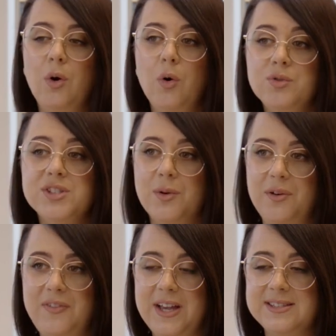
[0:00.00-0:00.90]
also
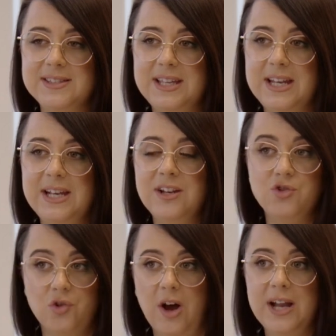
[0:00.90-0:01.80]
affects skin
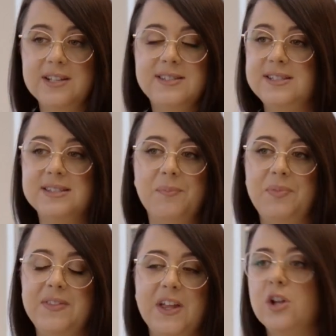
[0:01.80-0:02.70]
dryness is
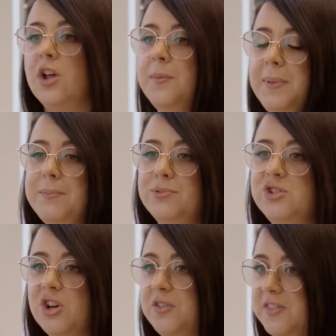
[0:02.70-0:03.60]
something that a lot of people
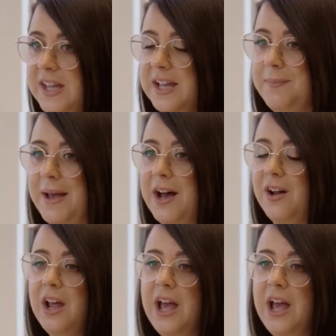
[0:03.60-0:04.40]
don't think about.